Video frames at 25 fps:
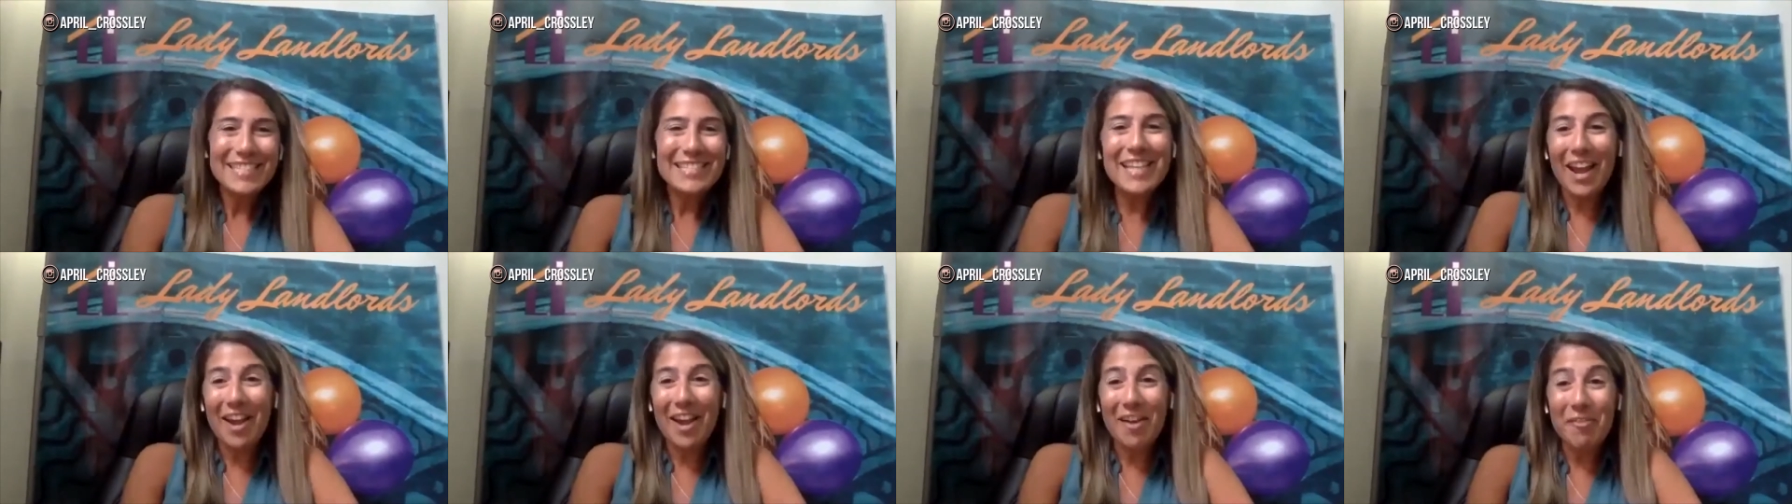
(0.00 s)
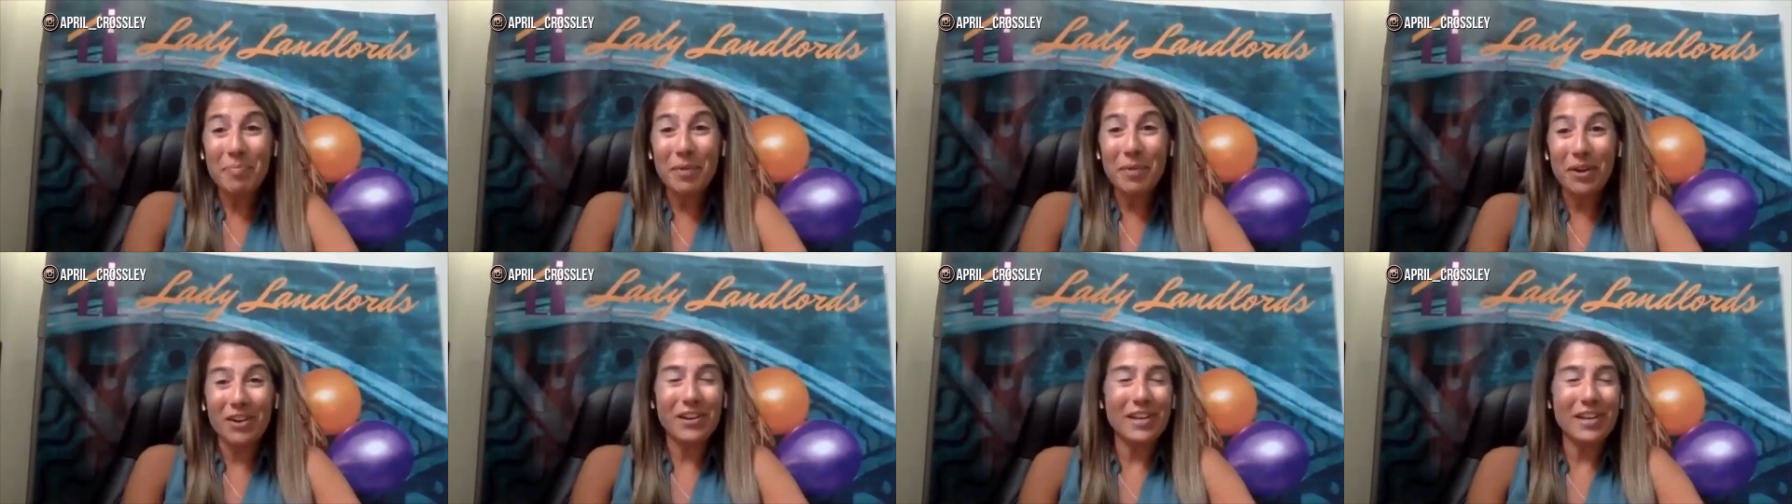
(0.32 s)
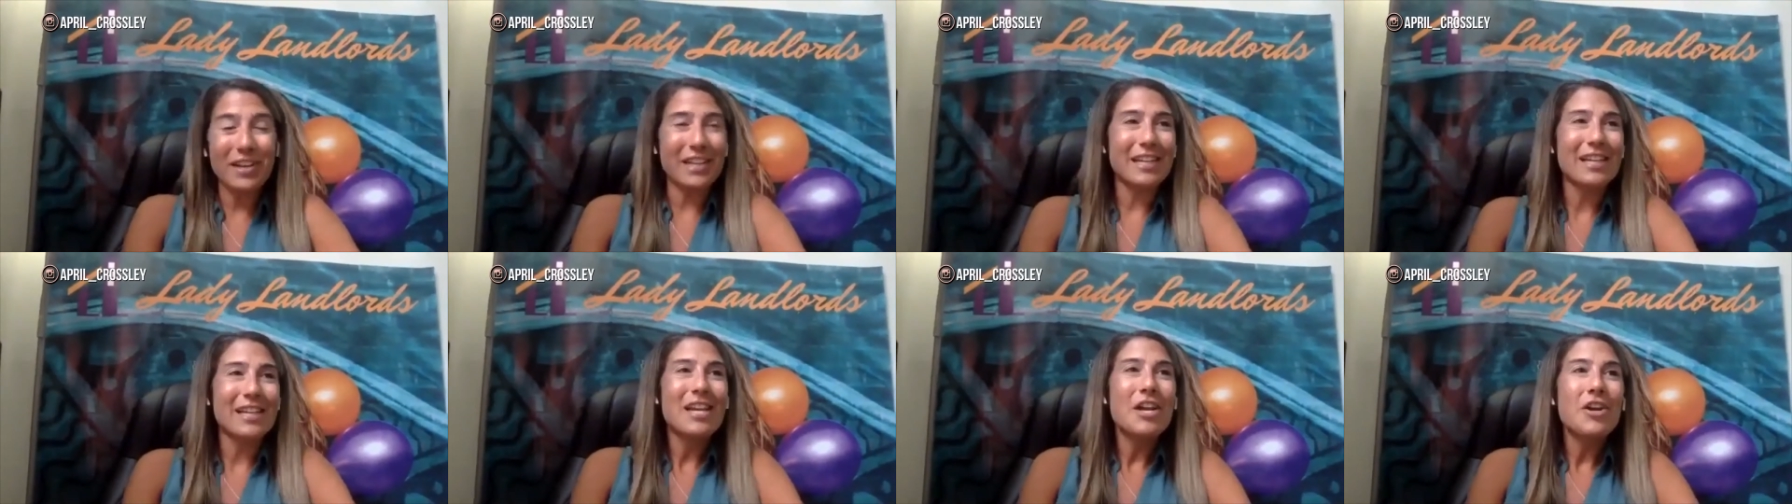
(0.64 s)
to have
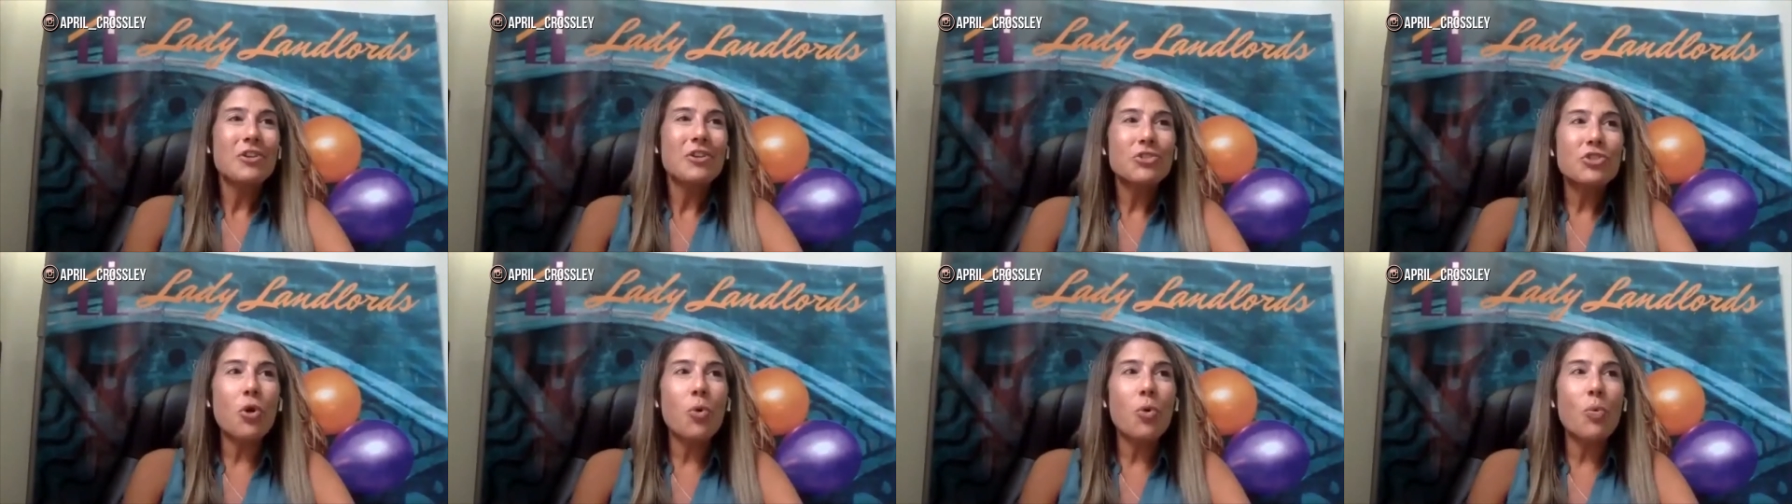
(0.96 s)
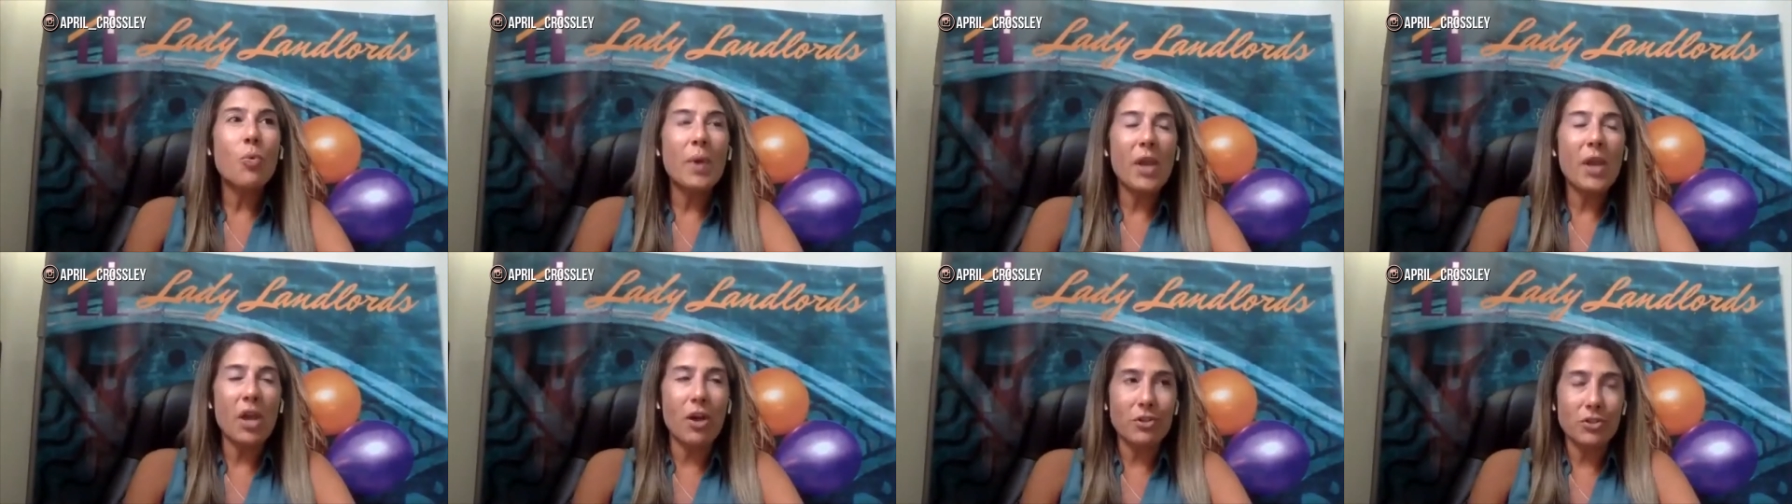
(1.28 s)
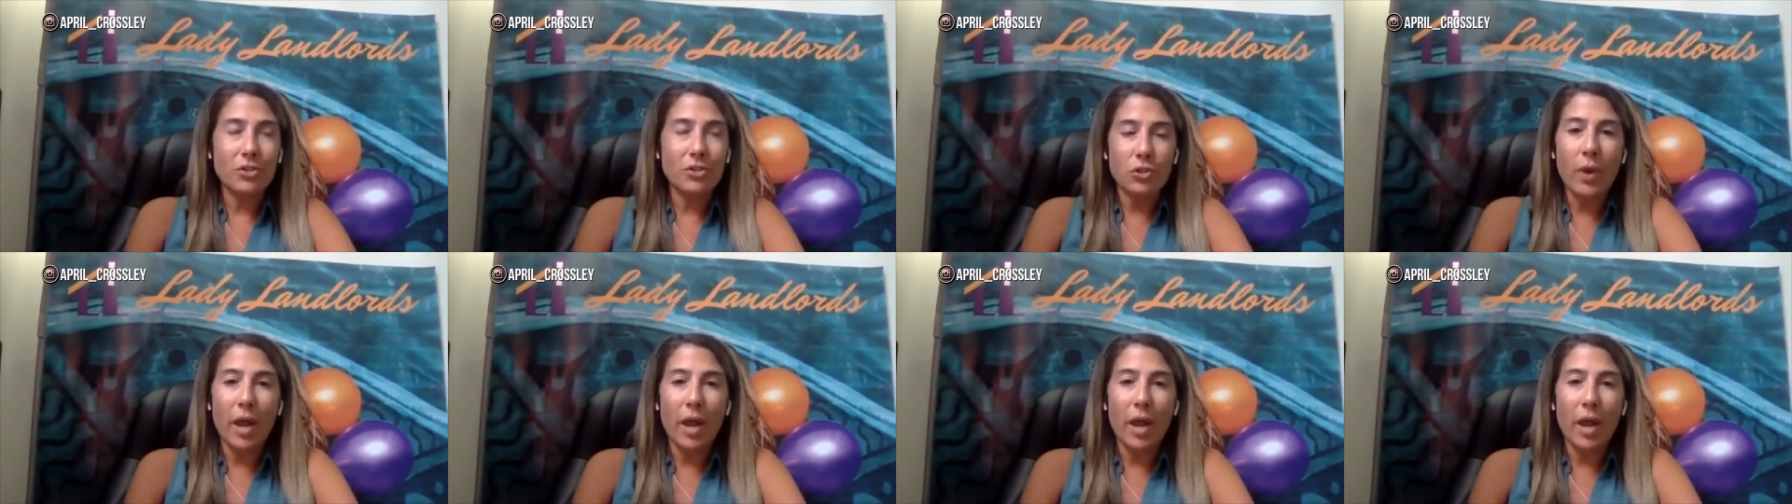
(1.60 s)
parking. So we also